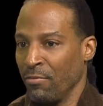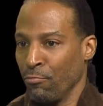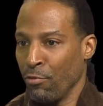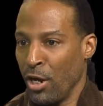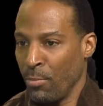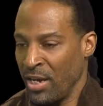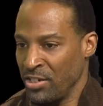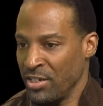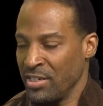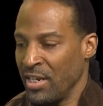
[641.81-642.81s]
realm, I
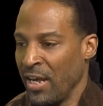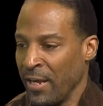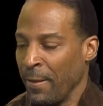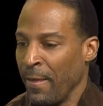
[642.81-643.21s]
should say,